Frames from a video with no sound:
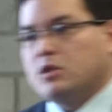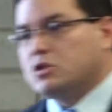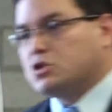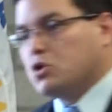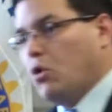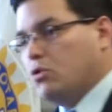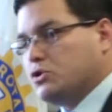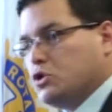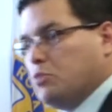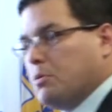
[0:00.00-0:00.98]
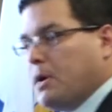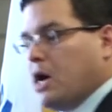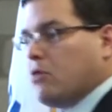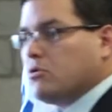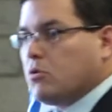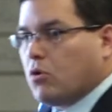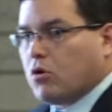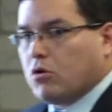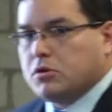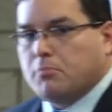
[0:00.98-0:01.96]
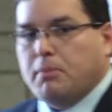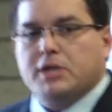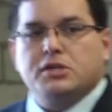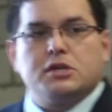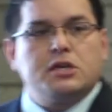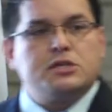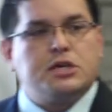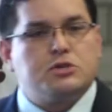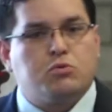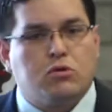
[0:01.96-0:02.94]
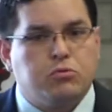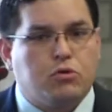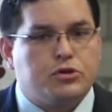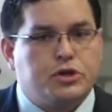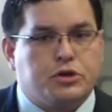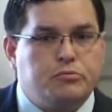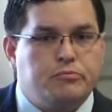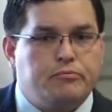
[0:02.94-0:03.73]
the sole superpower in the world, basically since World War II,